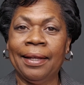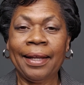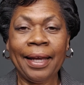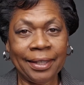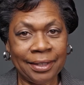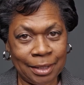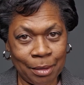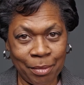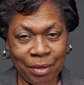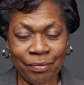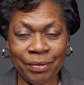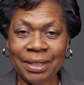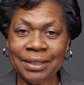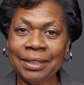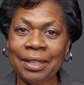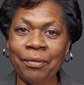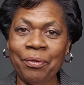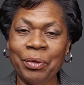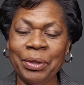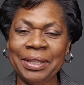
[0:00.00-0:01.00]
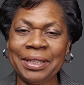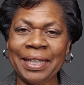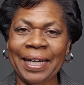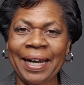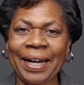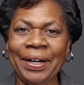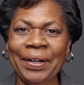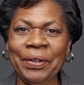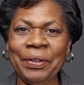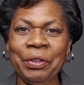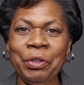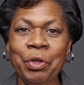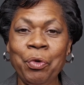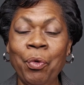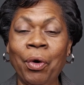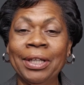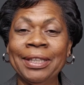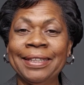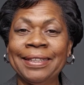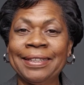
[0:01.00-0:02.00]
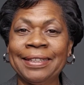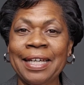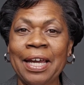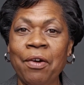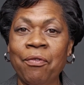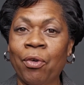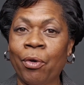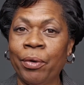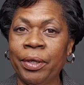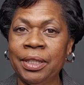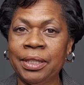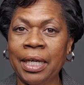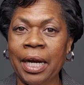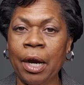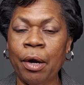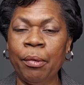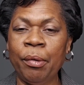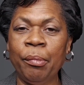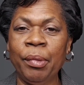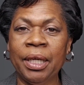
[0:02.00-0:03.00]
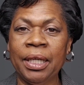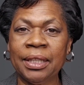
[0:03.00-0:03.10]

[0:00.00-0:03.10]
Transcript: like some of us have retired, you want to save for retirement,